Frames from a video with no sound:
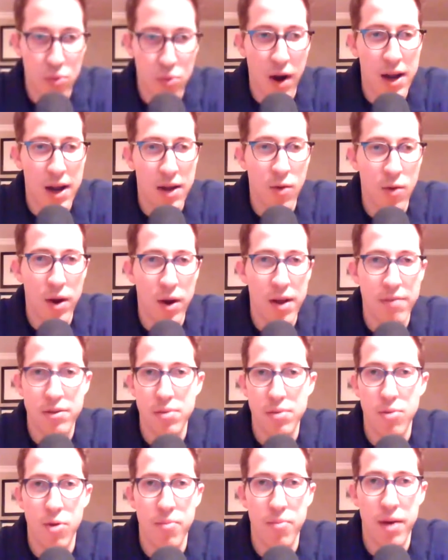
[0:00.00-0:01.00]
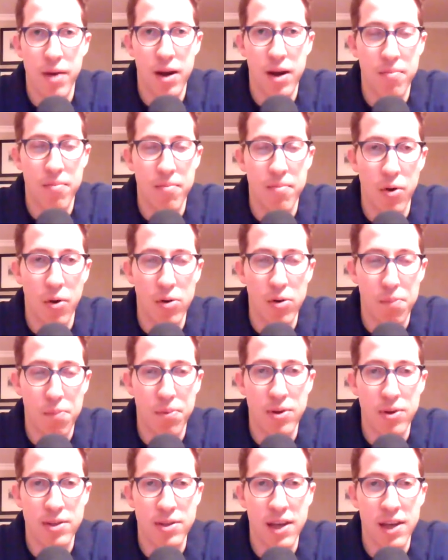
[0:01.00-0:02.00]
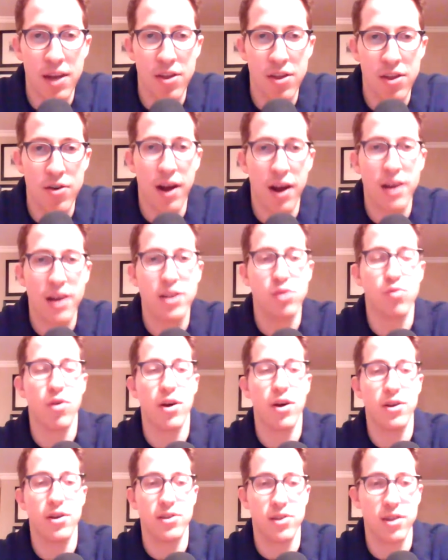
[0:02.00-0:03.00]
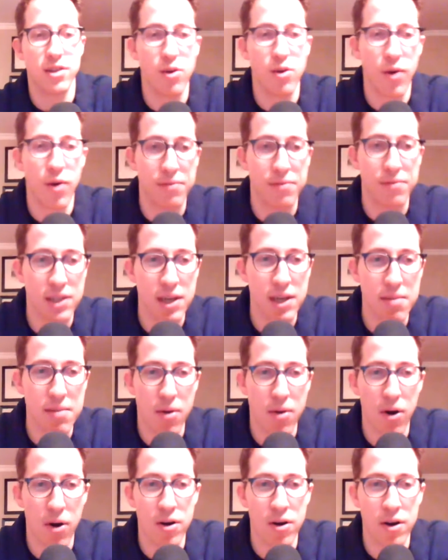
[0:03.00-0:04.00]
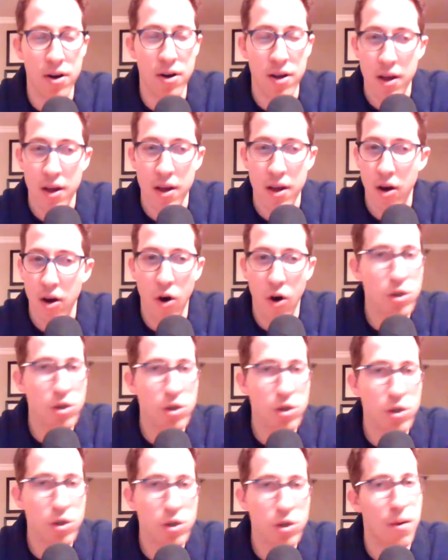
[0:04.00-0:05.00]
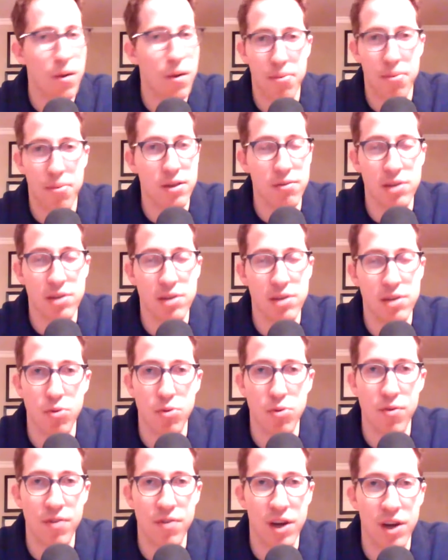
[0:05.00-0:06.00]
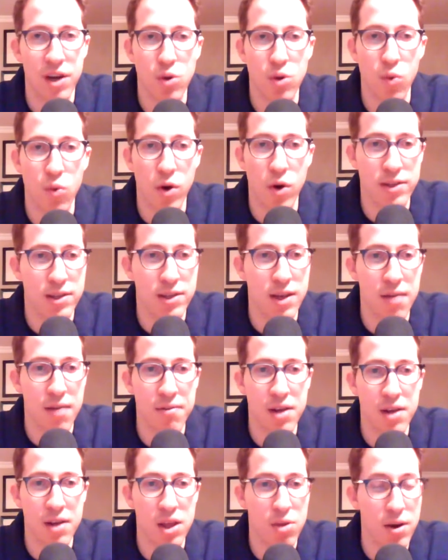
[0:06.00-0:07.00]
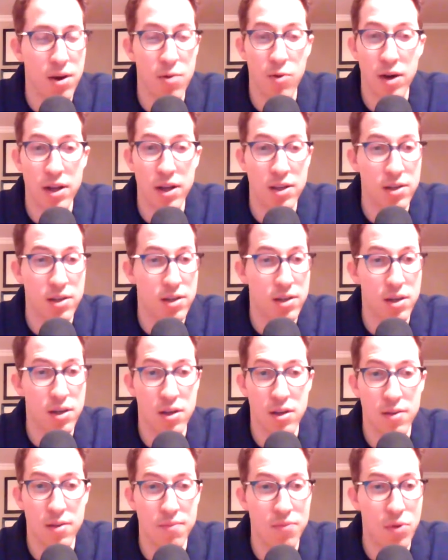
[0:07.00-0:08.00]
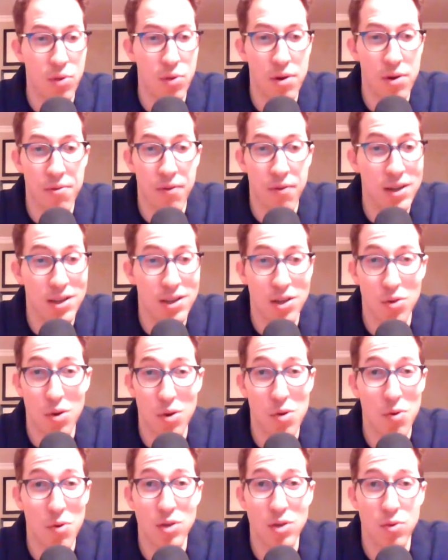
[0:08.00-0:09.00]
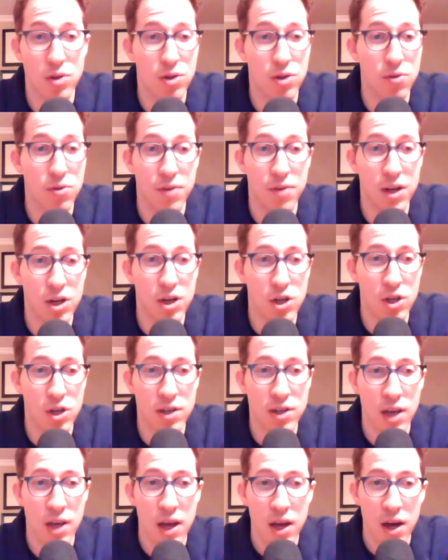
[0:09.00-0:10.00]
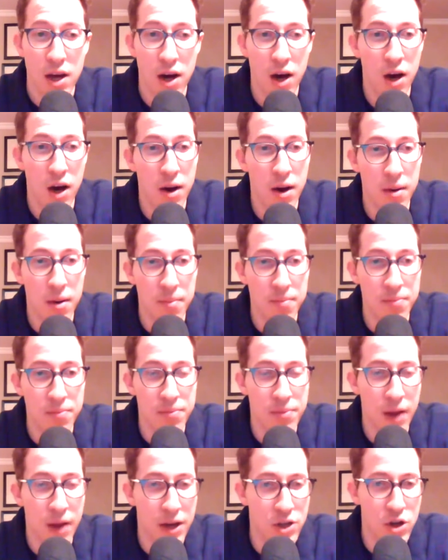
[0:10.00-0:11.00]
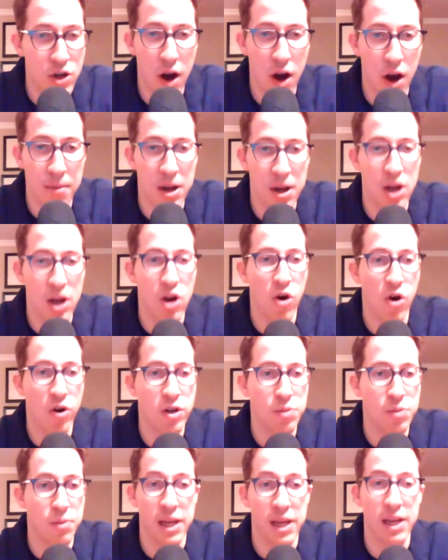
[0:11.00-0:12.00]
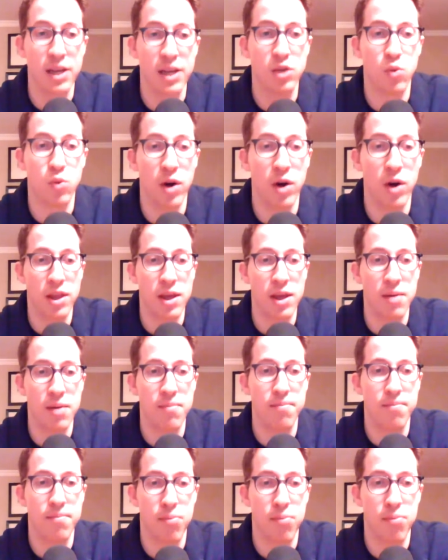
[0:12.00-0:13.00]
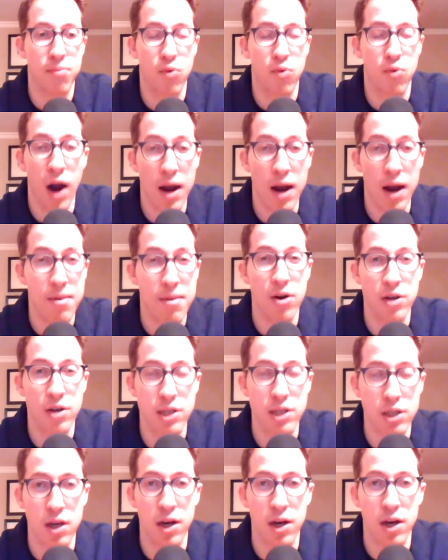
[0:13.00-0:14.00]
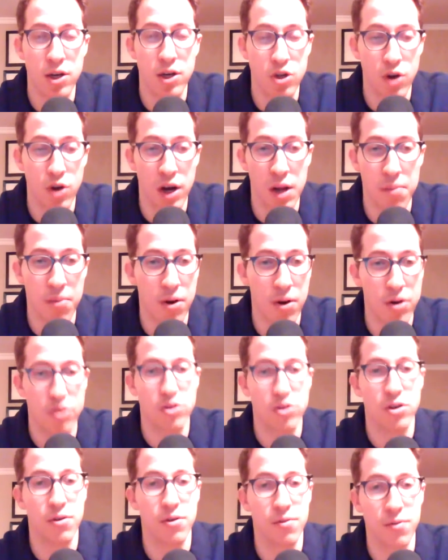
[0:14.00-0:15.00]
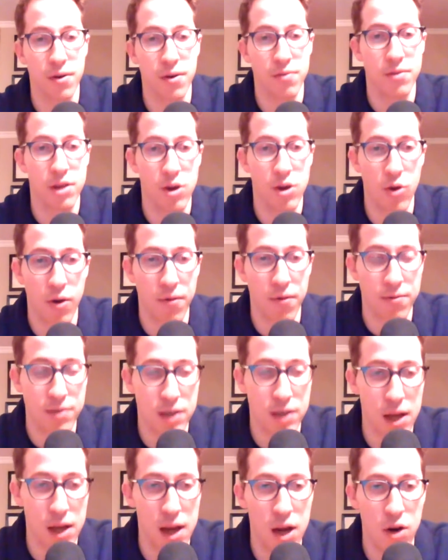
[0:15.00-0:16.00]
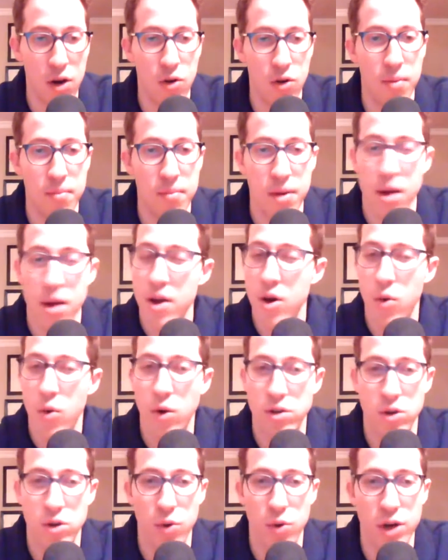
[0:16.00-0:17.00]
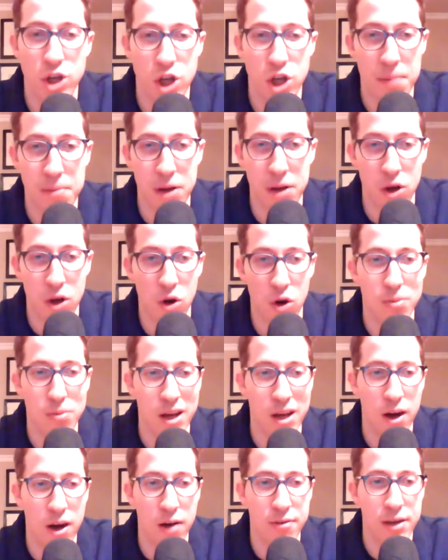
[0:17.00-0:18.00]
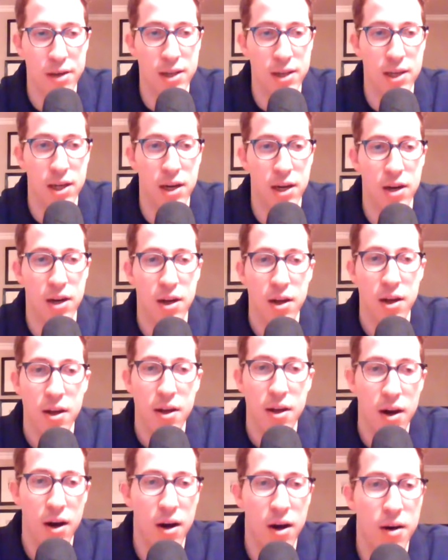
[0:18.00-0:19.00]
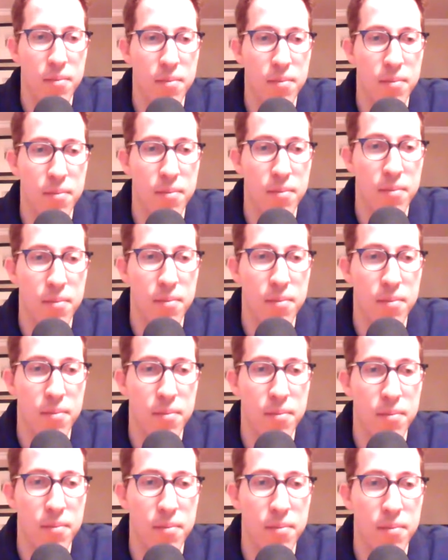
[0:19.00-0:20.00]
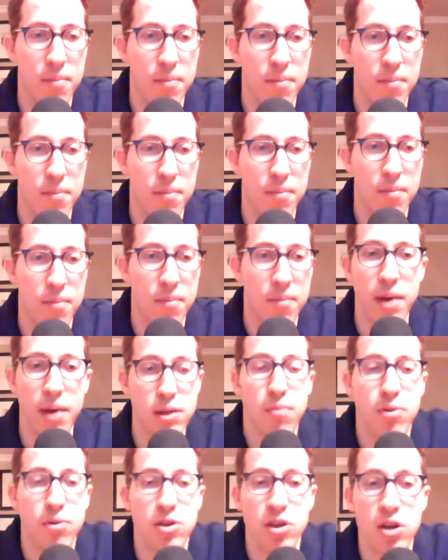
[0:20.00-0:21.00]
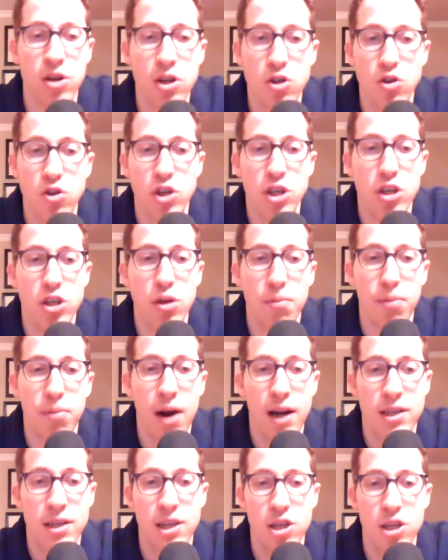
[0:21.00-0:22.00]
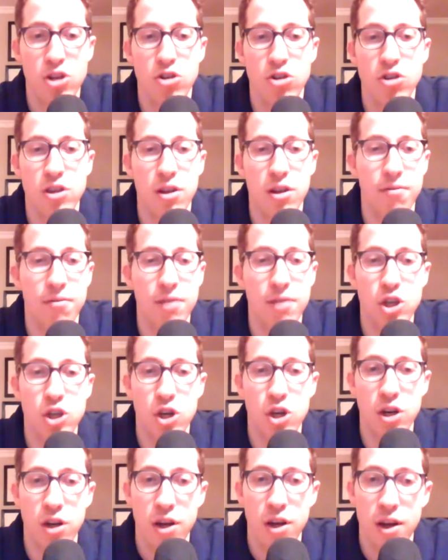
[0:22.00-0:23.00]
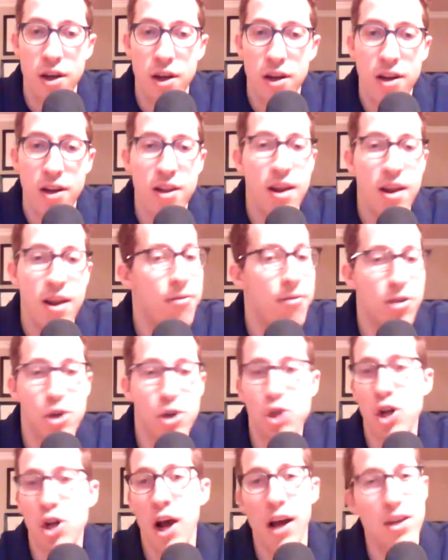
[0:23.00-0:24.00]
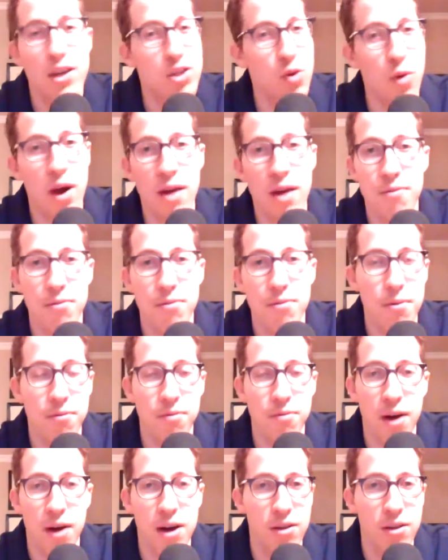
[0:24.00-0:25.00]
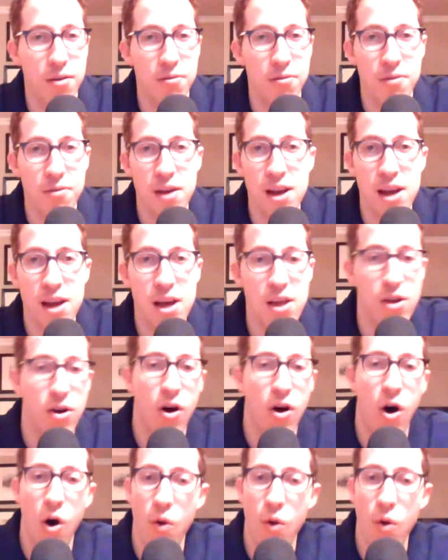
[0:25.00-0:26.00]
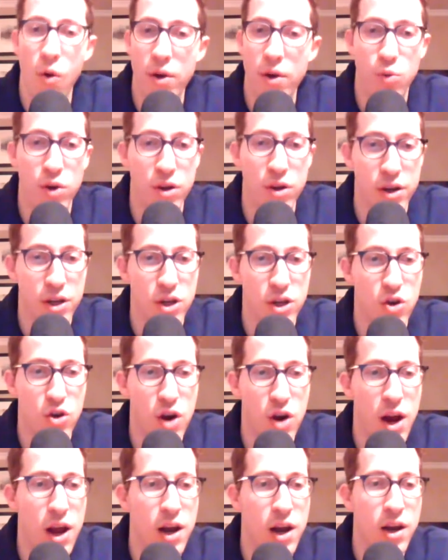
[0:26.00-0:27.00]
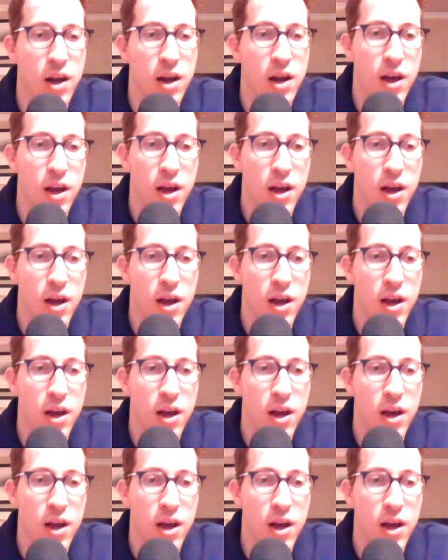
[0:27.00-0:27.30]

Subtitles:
riding waves of momentum, both put together nice runs in the UFC. Martin, ultra impressive since moving up to 170, 3 wins, 3 fights and 3 wins with 2 finishes. Not sure how many noticed, but he is of the primary training partners of the UFC interim welterweight champion Colby Covington. But Moraes, you know, one of the best Brazilian jiu-jitsu practitioners in the division, never shies away from a fight on the feet either, always willing to trade,